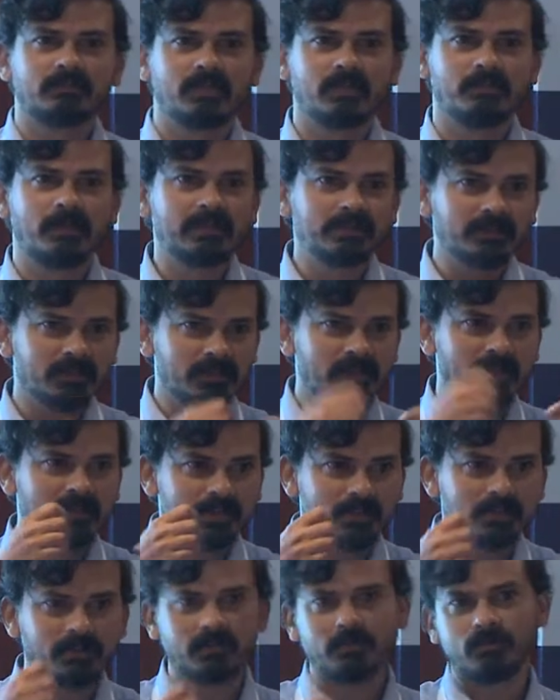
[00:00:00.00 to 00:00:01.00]
Imagine,
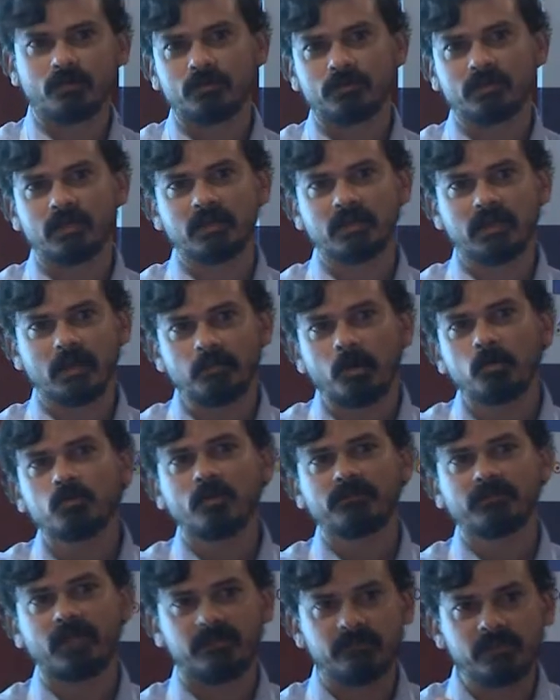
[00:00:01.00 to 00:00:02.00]
like, you know, the amount
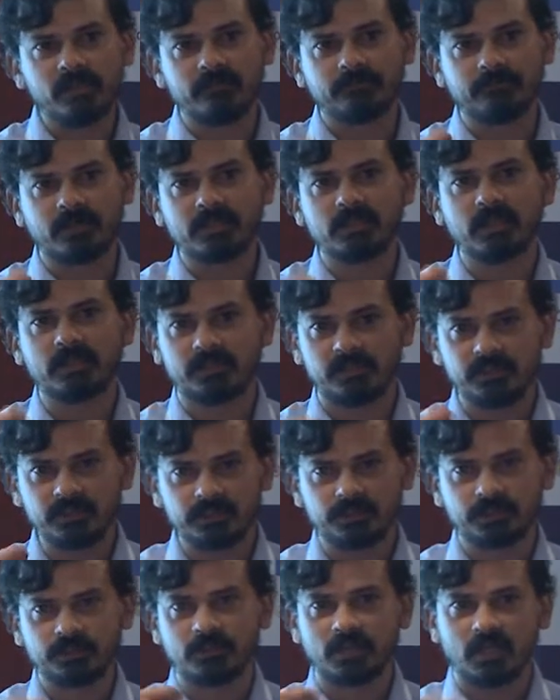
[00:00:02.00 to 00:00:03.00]
of heavy lifting that
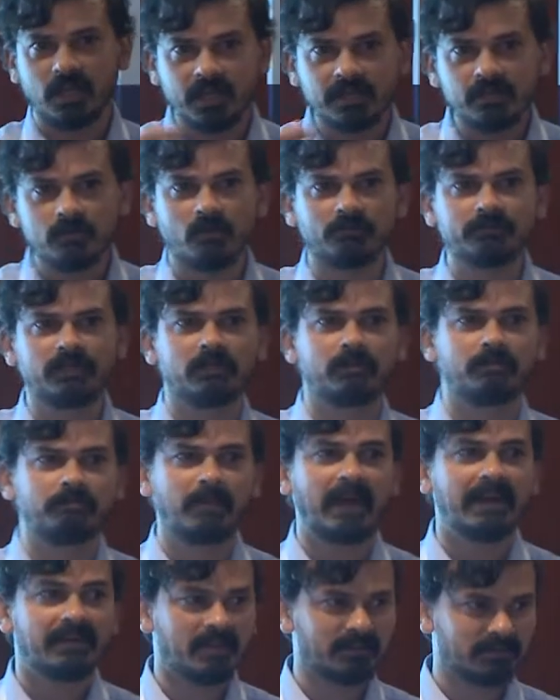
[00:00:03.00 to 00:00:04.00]
each line of the
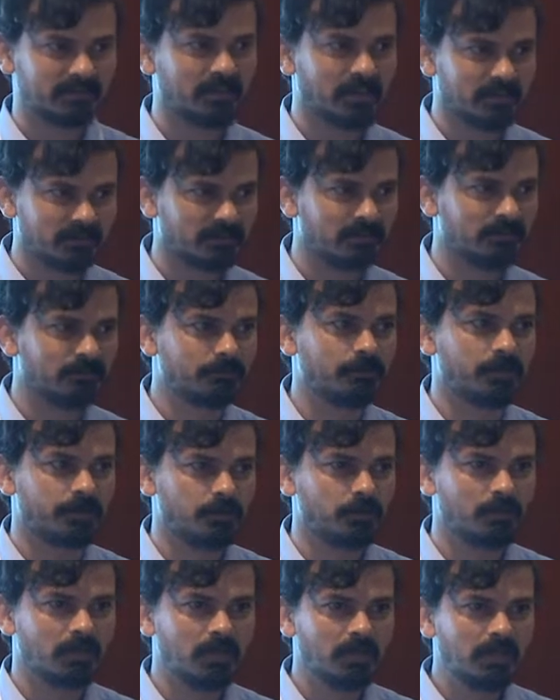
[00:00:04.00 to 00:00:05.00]
Pandas does for
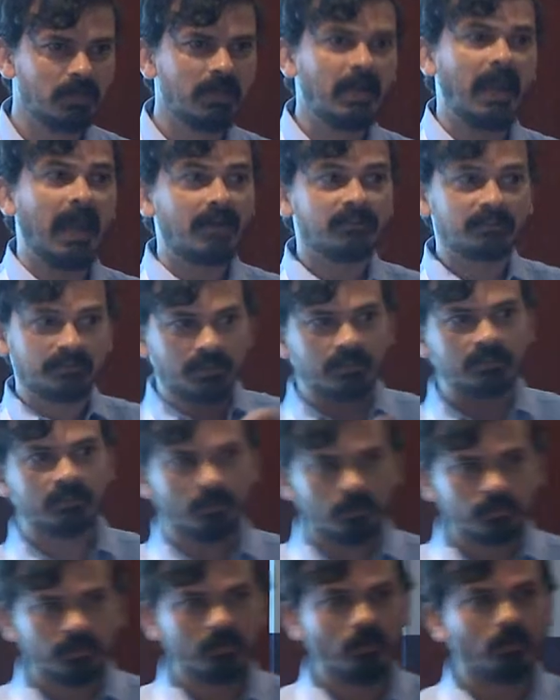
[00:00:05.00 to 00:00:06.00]
you, and six
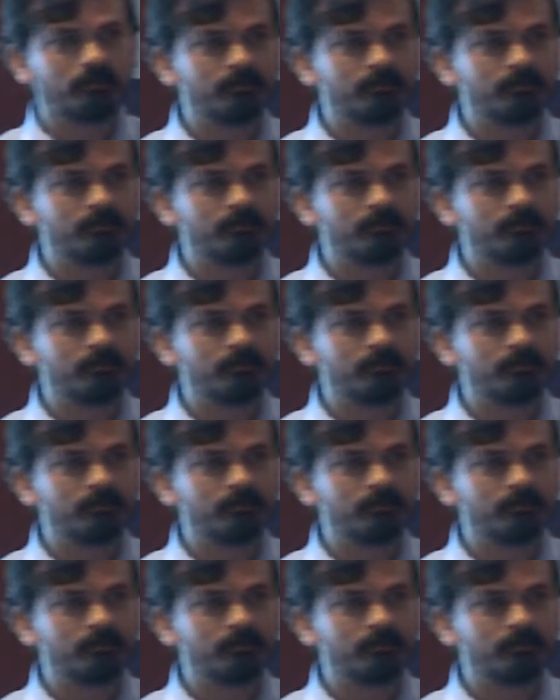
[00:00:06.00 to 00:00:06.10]
thousand